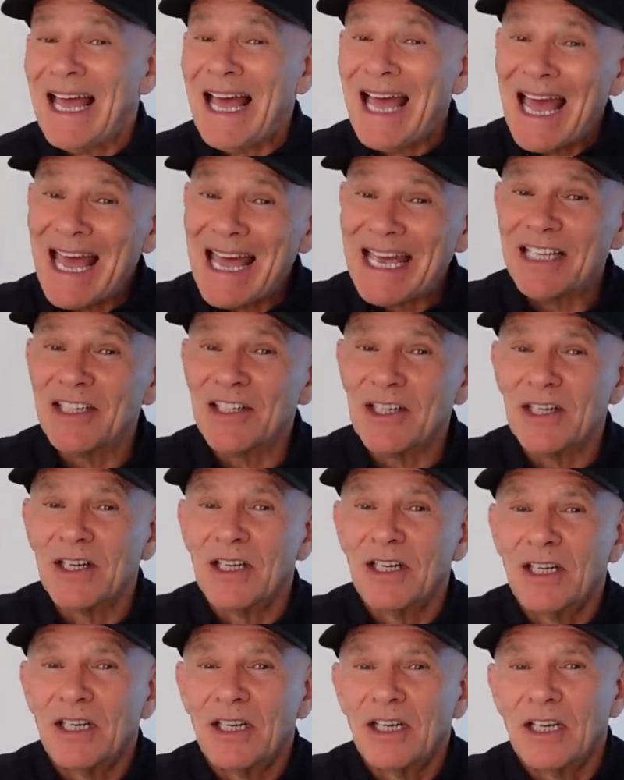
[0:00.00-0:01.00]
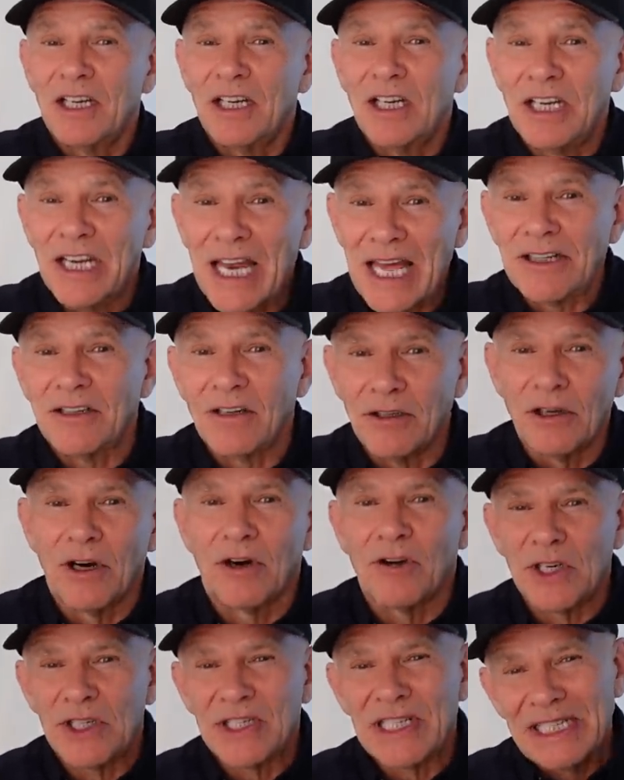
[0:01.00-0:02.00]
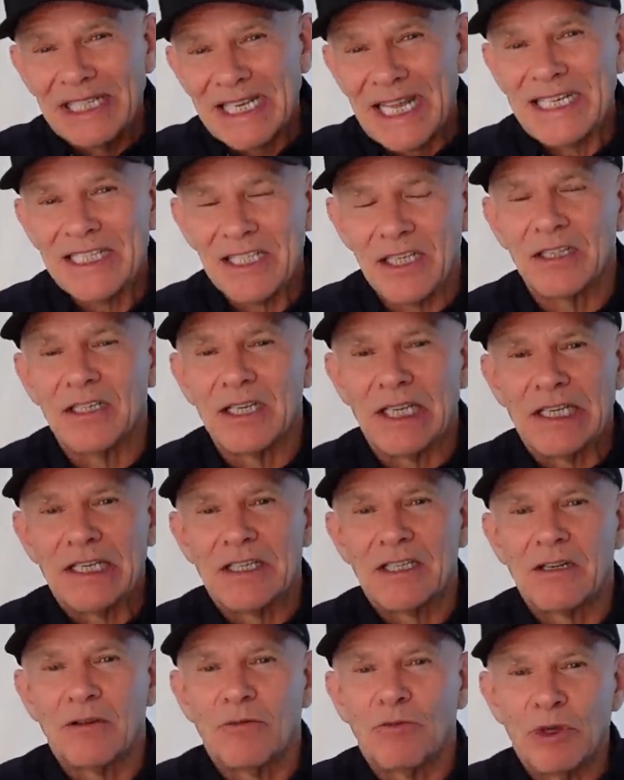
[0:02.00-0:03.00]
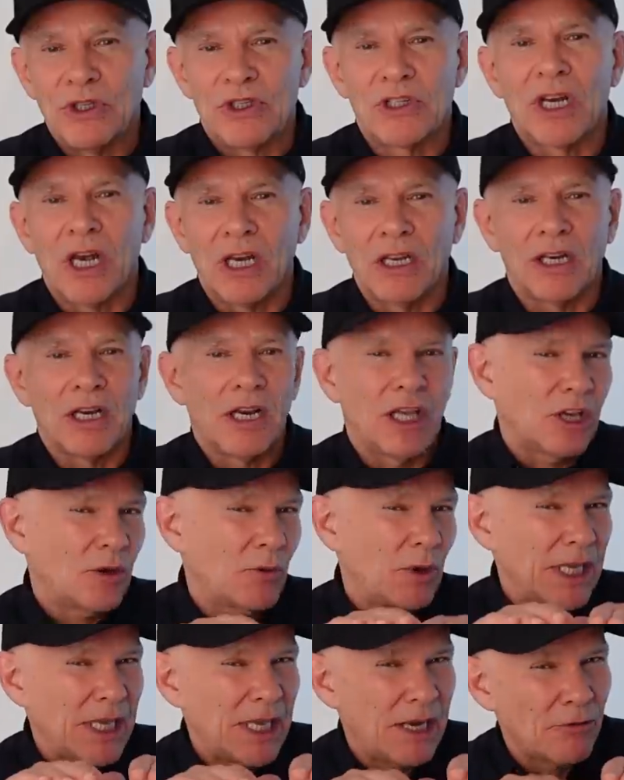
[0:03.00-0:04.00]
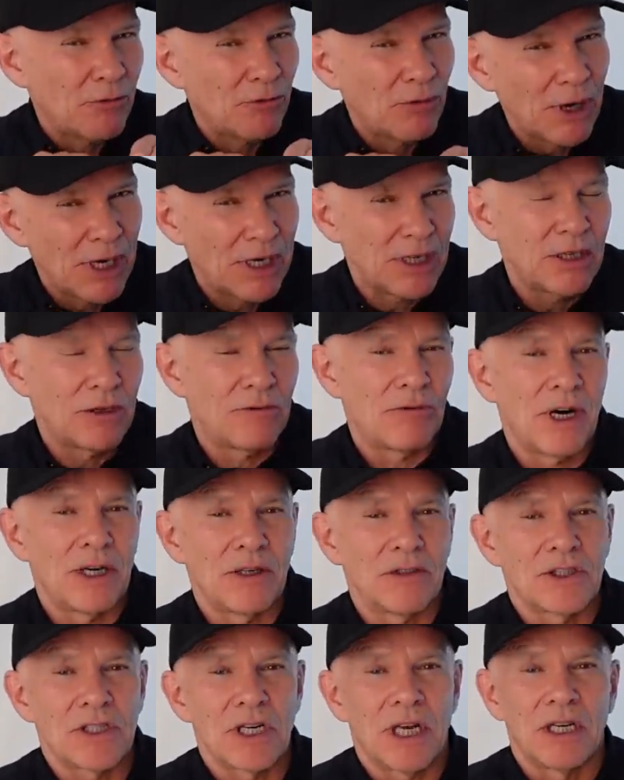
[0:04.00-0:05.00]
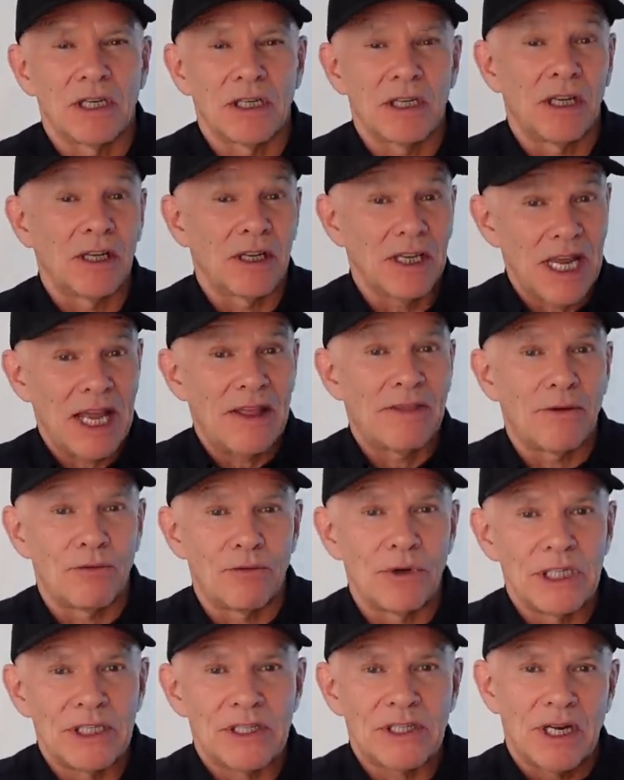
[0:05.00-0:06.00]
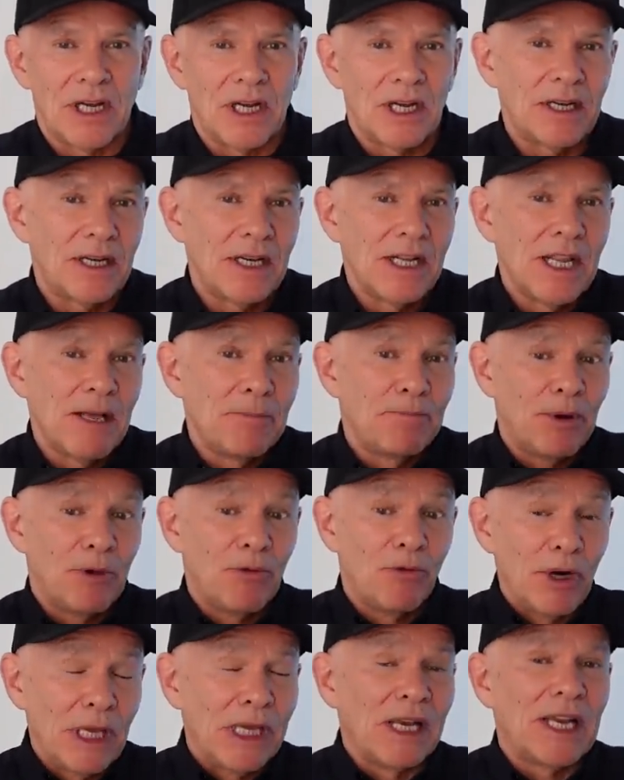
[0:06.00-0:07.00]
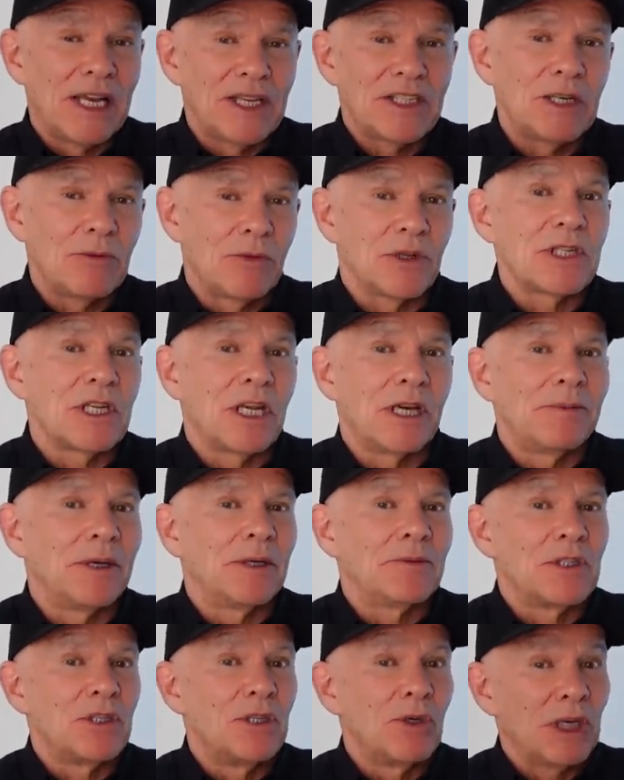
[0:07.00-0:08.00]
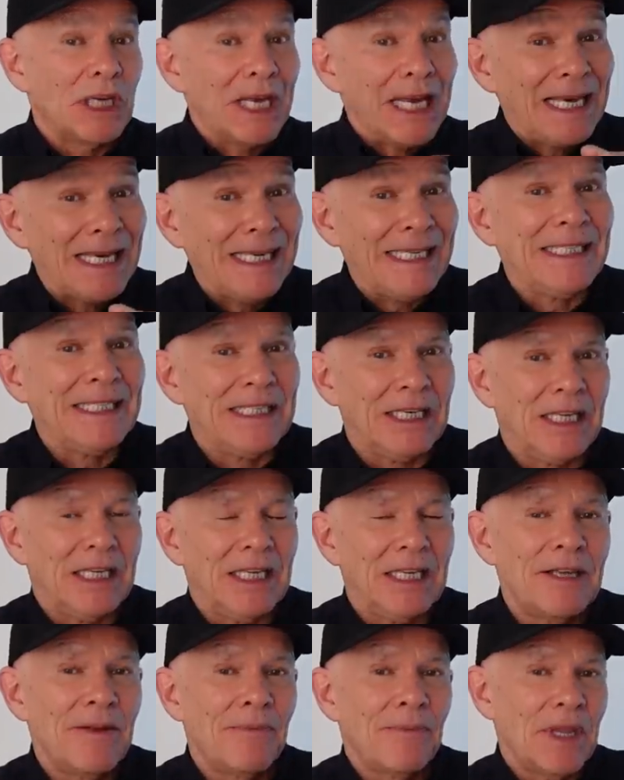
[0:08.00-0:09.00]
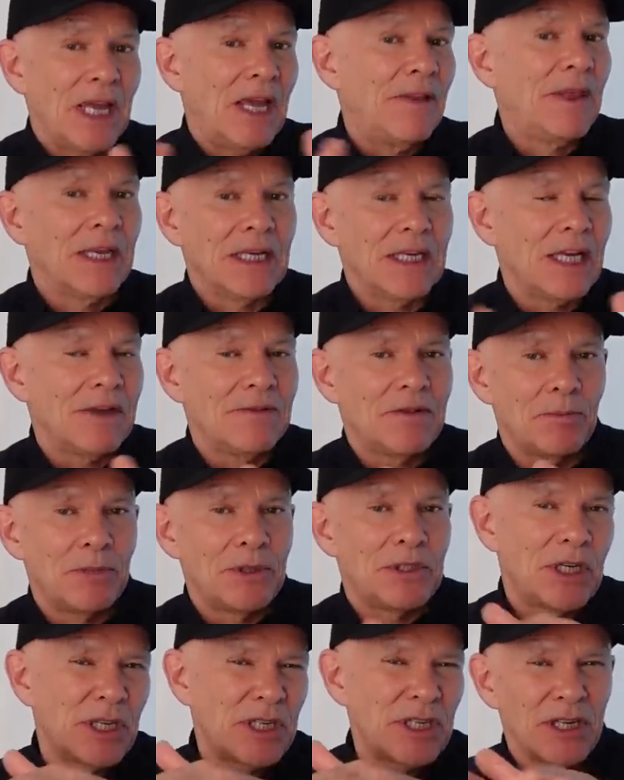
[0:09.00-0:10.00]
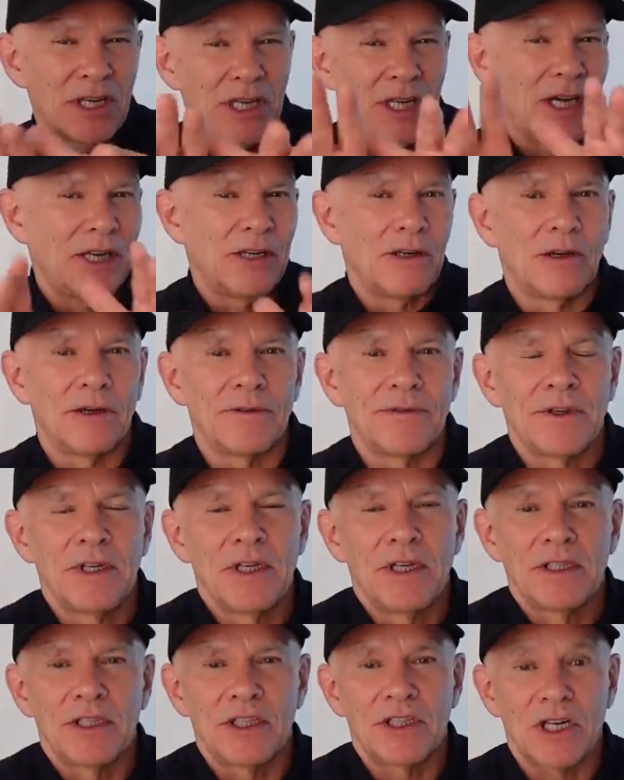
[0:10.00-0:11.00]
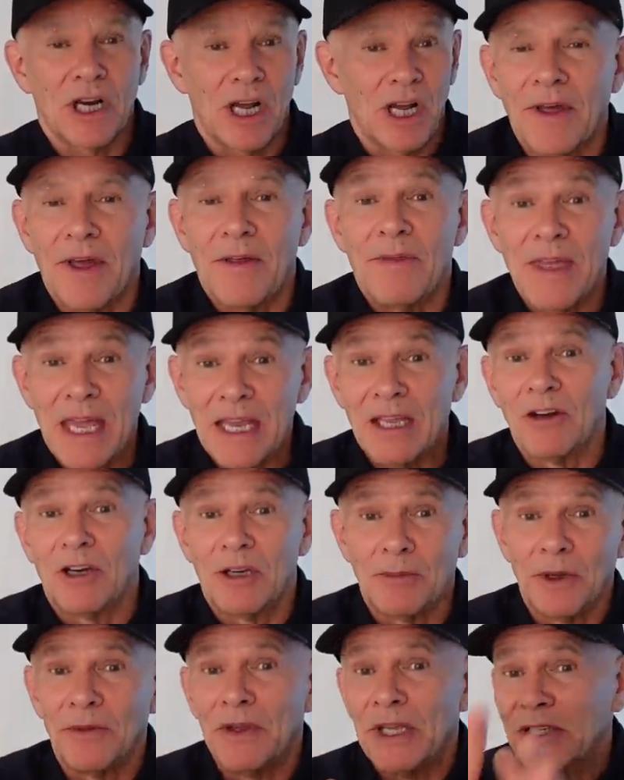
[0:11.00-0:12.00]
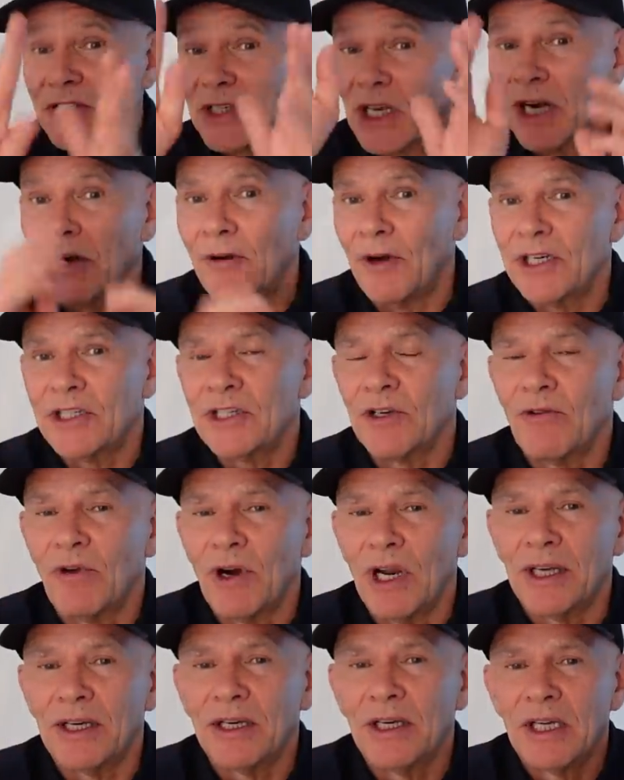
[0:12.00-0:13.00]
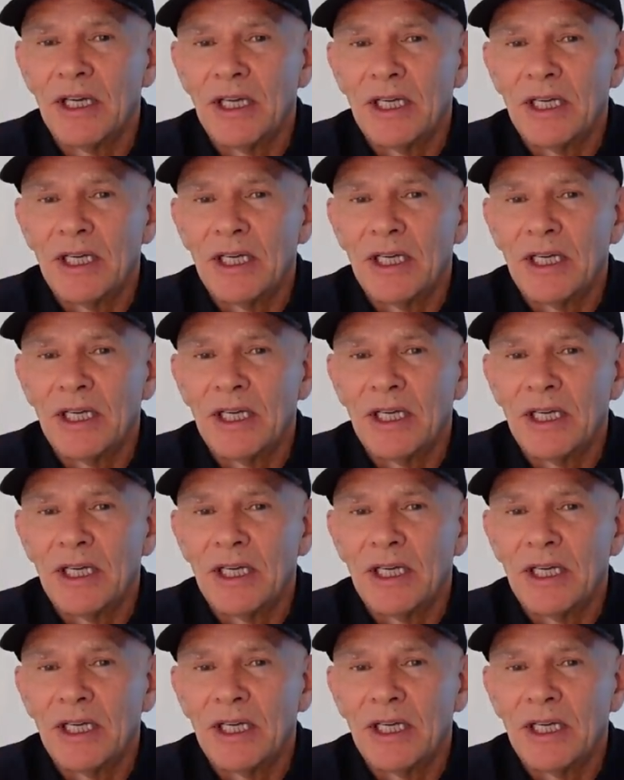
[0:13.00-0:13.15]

as Lando Norris later did with Charles Leclerc when he had a really good run on Charles Leclerc at the restart, but realised he wasn't going to be able to do it cleanly and then gave the position kind of to Charles and then got him on the acceleration run